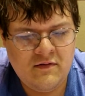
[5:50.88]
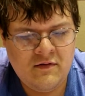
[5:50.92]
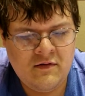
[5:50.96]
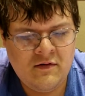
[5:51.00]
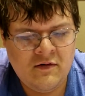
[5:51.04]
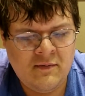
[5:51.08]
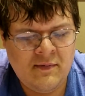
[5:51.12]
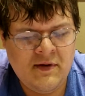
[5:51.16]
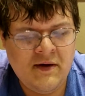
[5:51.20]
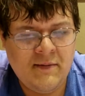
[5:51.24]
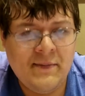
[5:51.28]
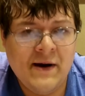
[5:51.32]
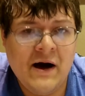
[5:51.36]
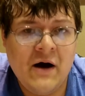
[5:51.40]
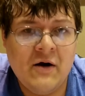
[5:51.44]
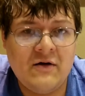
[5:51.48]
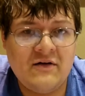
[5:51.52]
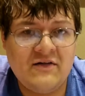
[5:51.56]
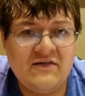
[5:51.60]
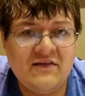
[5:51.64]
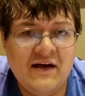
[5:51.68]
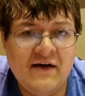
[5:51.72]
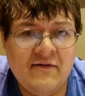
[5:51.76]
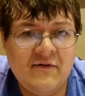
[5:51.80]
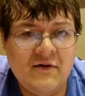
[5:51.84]
It'll be a Power
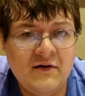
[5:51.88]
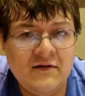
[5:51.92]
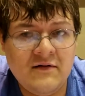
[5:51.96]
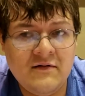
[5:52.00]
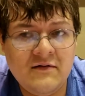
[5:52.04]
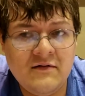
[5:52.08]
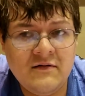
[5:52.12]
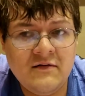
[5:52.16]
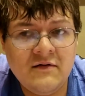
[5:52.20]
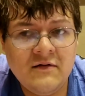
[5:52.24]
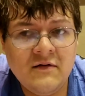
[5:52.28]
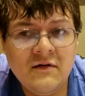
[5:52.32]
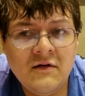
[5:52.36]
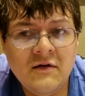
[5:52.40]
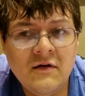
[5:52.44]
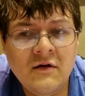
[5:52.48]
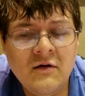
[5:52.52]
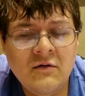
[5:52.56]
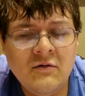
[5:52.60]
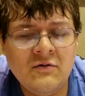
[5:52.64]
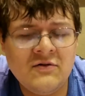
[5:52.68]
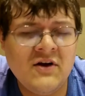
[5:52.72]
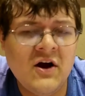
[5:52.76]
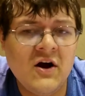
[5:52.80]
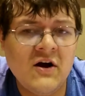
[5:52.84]
7.
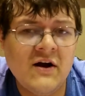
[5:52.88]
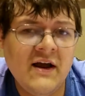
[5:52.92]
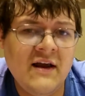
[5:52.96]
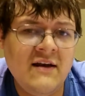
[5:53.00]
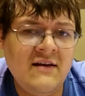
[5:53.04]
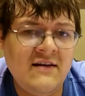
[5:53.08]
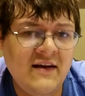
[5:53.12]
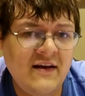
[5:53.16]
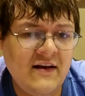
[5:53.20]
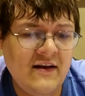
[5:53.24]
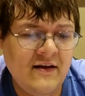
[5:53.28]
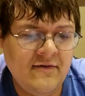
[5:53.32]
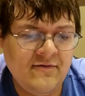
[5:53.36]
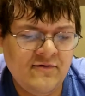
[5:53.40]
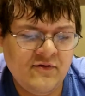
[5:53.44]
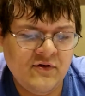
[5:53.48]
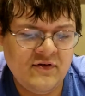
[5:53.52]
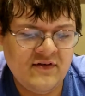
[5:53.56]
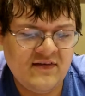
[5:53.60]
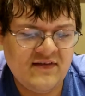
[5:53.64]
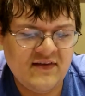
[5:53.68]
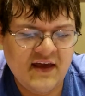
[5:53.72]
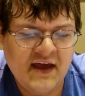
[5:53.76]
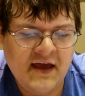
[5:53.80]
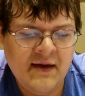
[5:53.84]
Well, Dark End did
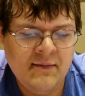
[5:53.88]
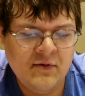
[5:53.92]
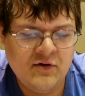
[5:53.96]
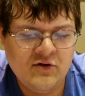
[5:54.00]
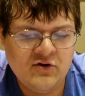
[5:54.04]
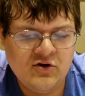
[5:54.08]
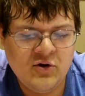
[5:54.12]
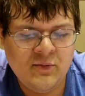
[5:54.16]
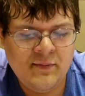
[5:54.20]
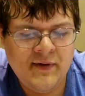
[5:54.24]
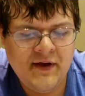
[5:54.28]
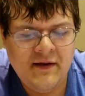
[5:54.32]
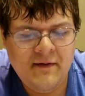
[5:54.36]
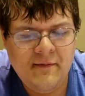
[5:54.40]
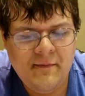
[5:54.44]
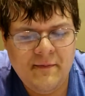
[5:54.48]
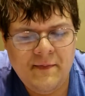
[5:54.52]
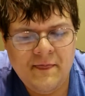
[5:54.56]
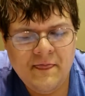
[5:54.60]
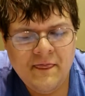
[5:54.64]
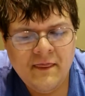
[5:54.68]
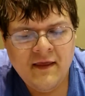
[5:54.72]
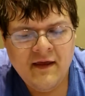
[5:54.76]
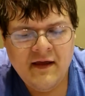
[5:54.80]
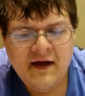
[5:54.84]
influence the game a little bit.
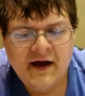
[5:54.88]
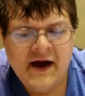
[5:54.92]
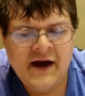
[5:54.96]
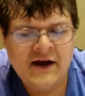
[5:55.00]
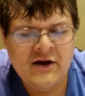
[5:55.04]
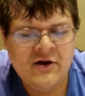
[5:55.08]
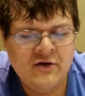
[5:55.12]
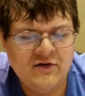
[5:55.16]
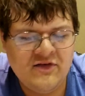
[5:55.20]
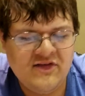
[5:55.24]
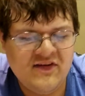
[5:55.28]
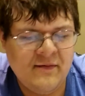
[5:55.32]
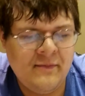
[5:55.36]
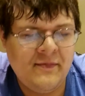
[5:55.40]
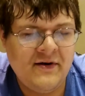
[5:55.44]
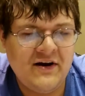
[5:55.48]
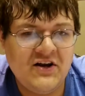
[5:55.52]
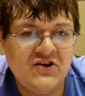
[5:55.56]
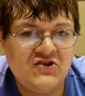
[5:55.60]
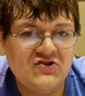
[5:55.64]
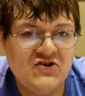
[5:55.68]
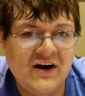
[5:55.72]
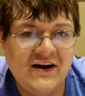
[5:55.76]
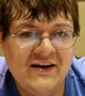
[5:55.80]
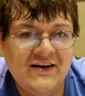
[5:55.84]
I know somebody
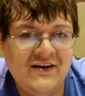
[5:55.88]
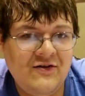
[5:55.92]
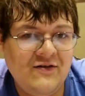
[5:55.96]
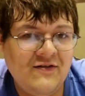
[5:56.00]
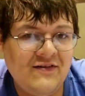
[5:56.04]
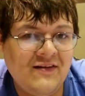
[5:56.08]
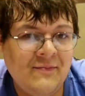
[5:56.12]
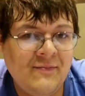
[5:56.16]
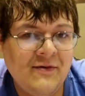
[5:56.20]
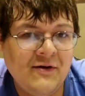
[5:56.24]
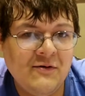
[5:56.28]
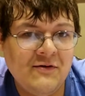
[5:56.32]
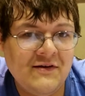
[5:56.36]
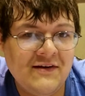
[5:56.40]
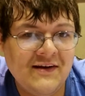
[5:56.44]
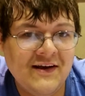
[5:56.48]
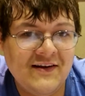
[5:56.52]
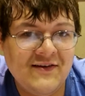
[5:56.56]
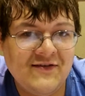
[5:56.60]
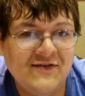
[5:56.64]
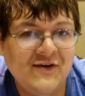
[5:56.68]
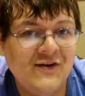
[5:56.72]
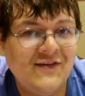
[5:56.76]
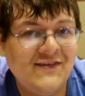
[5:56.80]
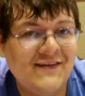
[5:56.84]
tried to do something with
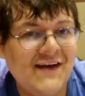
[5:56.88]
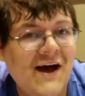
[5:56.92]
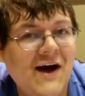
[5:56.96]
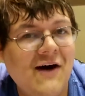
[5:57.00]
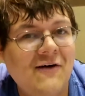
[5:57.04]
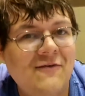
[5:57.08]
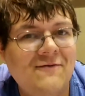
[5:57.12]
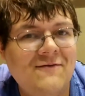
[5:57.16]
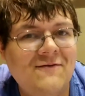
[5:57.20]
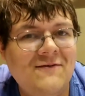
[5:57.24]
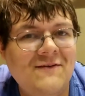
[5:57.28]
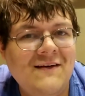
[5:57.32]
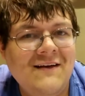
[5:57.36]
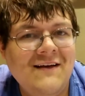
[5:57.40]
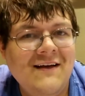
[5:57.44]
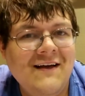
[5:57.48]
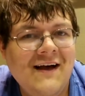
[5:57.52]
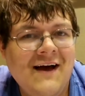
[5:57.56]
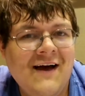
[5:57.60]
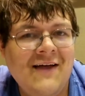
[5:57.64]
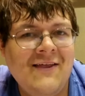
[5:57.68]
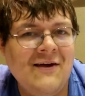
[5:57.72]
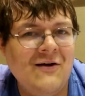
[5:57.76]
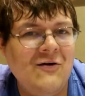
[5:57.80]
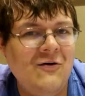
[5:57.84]
that Volscout.
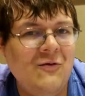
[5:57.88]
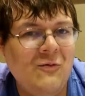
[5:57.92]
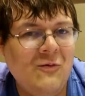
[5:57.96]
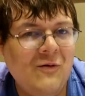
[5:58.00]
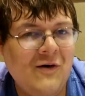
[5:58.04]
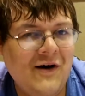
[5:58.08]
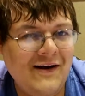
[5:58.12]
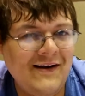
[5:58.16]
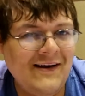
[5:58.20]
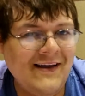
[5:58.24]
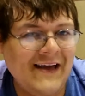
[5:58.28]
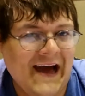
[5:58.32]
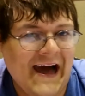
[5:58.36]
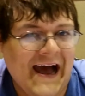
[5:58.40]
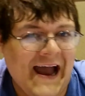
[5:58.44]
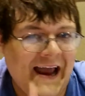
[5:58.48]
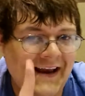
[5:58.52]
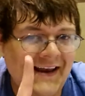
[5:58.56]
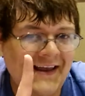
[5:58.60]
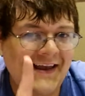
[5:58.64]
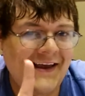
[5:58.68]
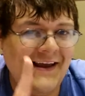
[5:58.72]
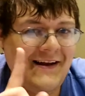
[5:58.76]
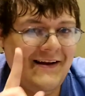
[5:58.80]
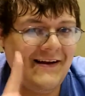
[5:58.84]
I think one guy
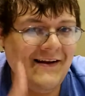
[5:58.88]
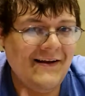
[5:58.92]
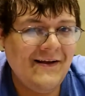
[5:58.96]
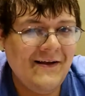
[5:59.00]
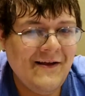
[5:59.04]
did.